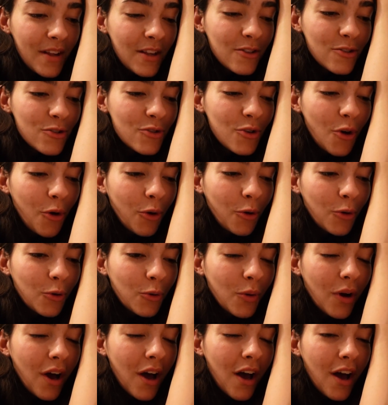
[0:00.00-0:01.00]

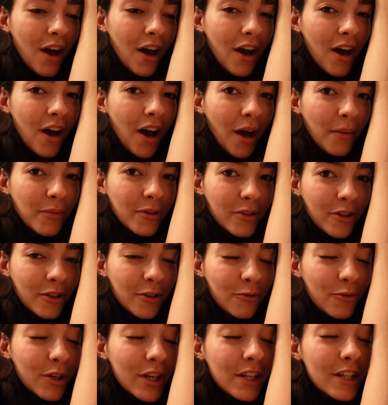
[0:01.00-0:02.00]
So I'm just going
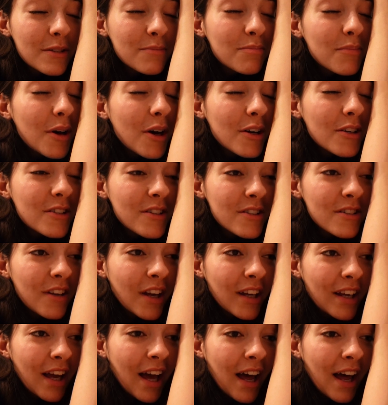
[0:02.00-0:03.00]
to read as much as
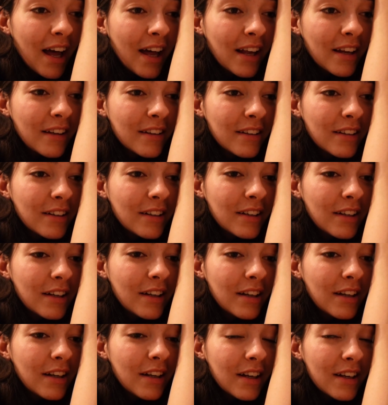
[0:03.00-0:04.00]
I can
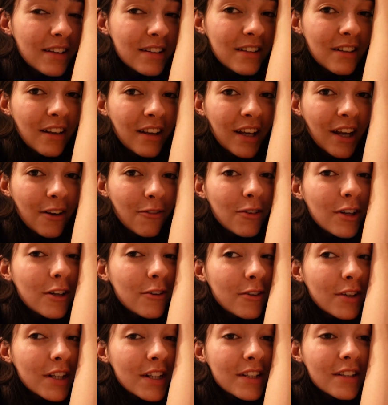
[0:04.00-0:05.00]
until I get really,
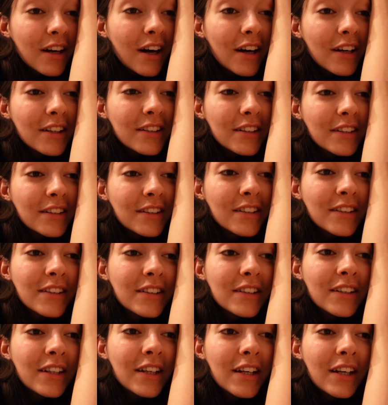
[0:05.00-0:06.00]
really tired.
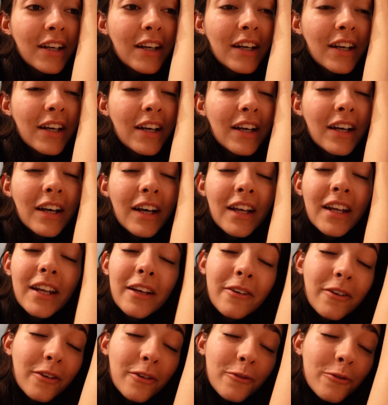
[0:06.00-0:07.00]
And then
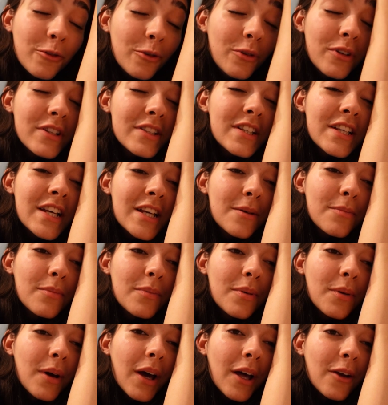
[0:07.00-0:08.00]
I'm going to fall
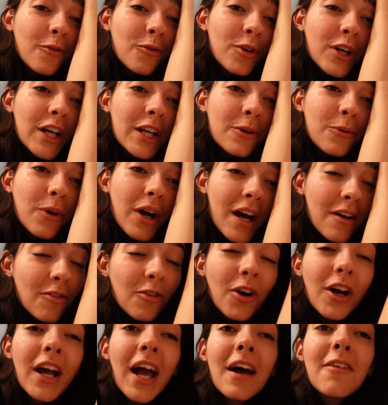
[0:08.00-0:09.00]
asleep and read
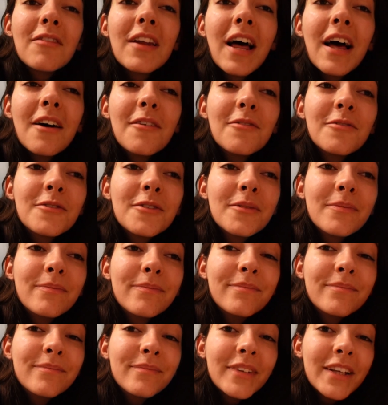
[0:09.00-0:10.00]
whatever I have left
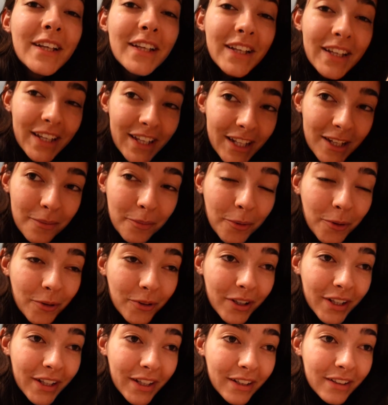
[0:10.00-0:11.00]
in the
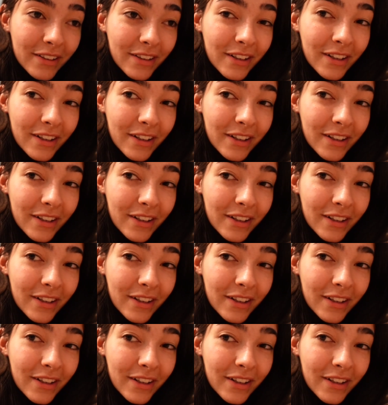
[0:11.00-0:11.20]
morning.